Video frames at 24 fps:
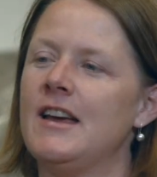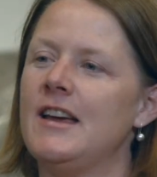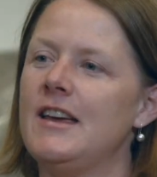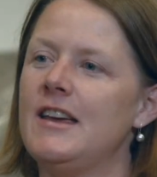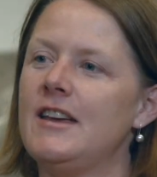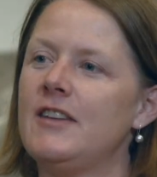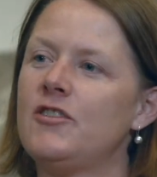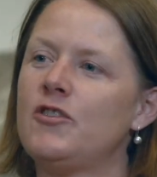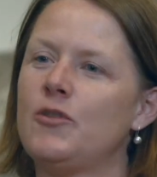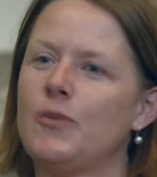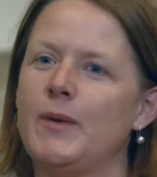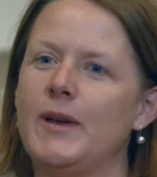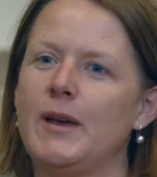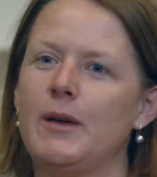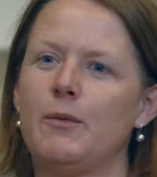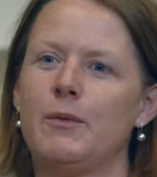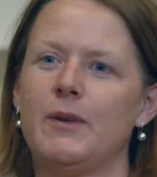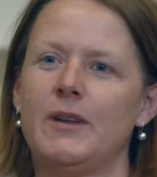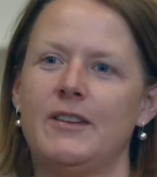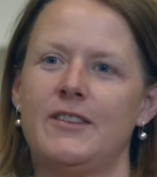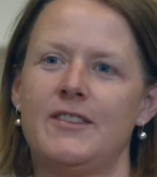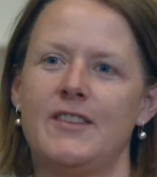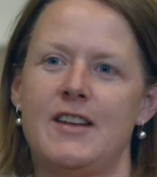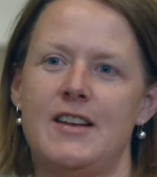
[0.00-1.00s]
Each week,
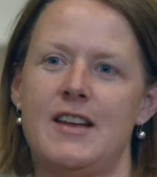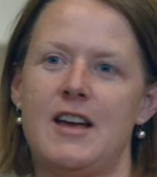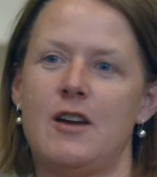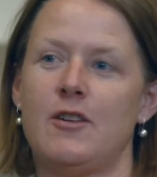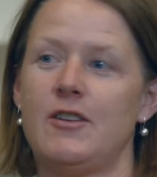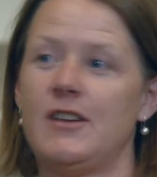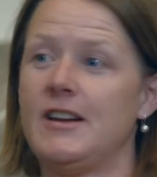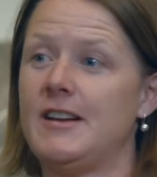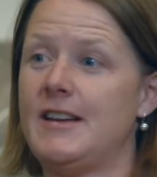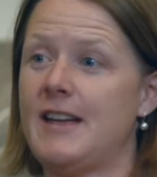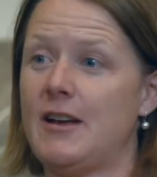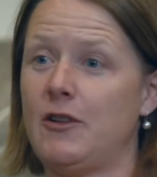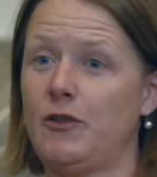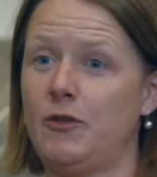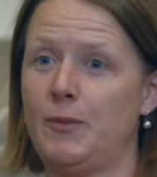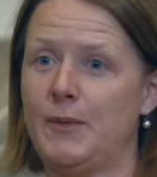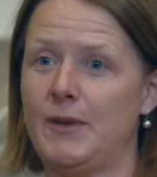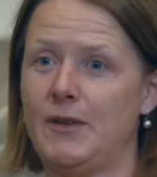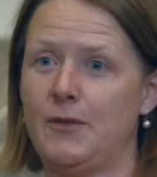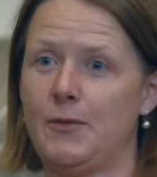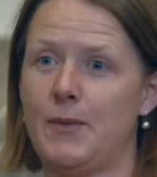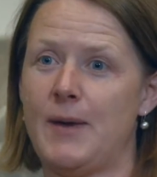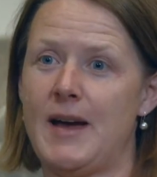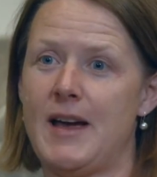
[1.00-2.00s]
we'll send out
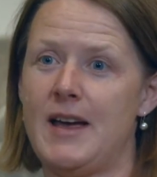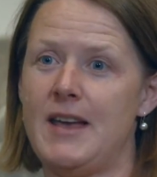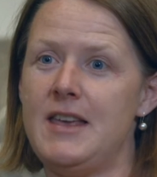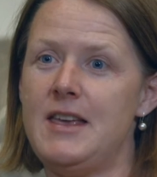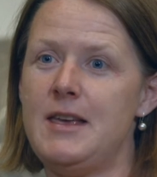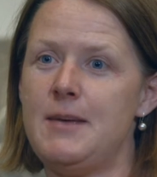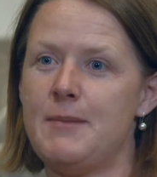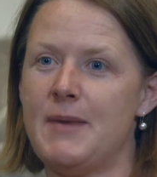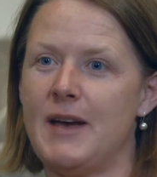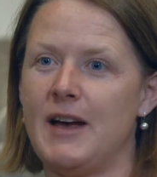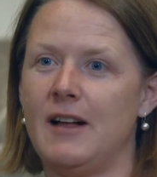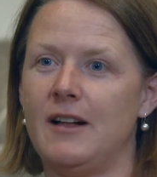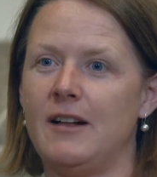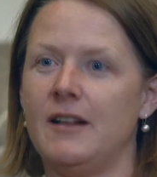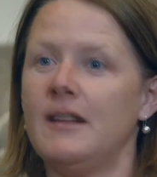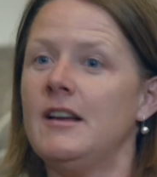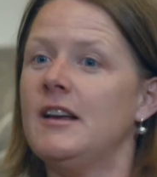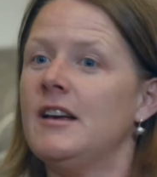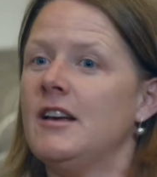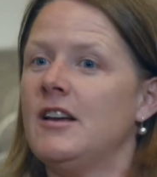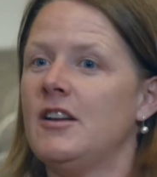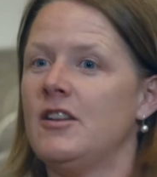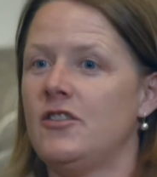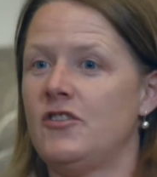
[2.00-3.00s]
announcements via email
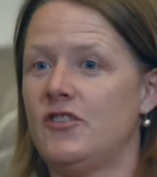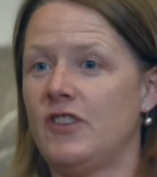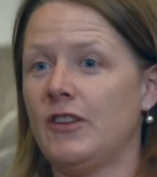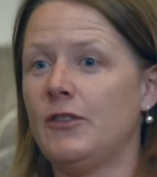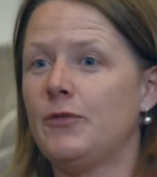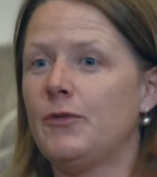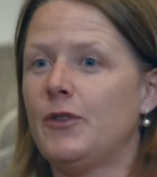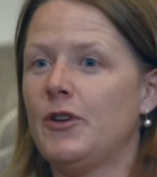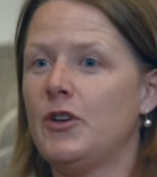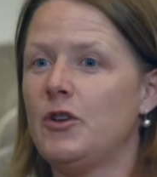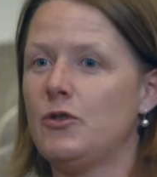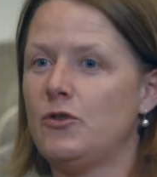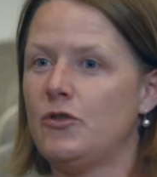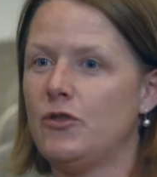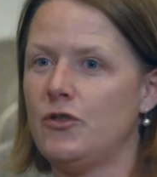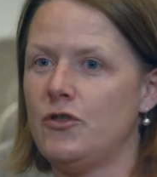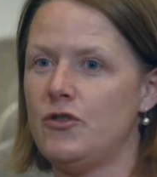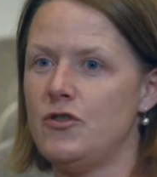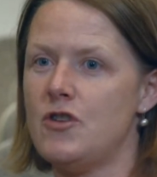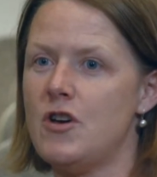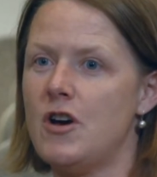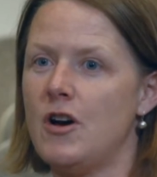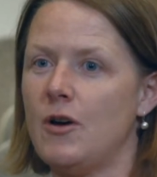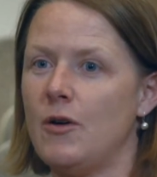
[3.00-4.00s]
just for you to
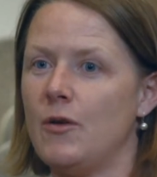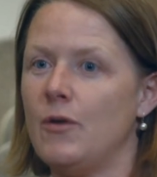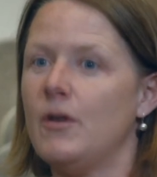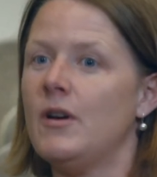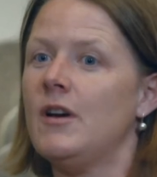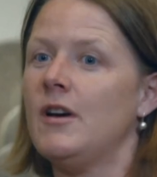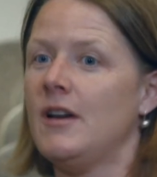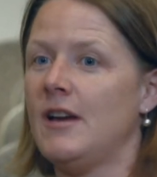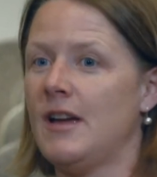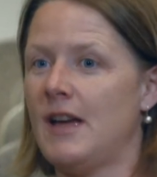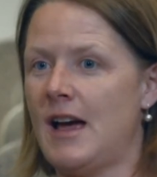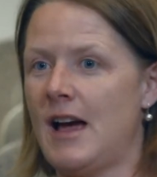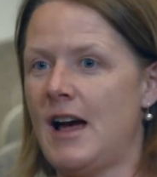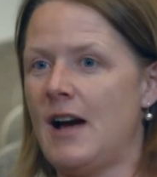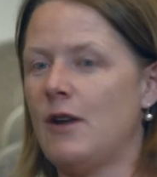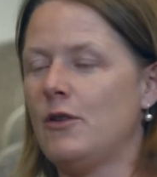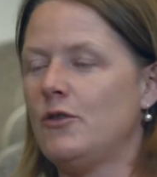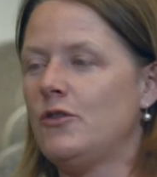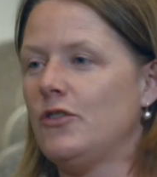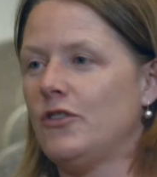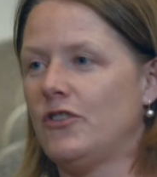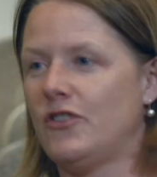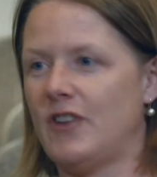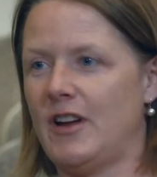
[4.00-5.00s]
know how
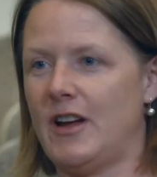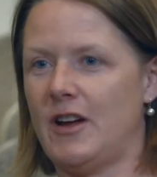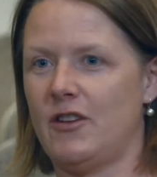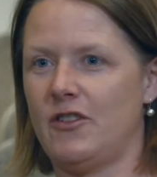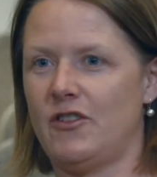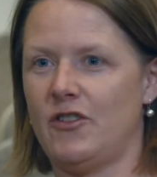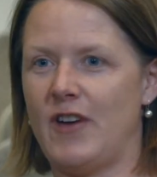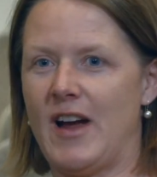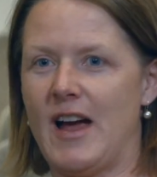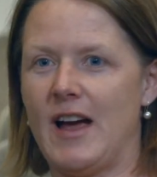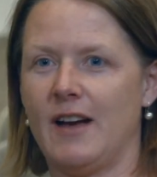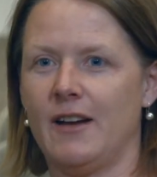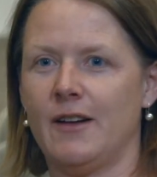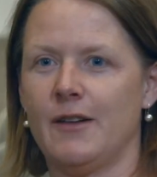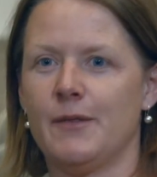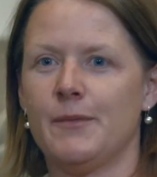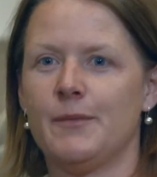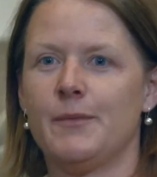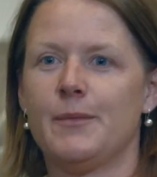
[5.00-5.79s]
to stay on track.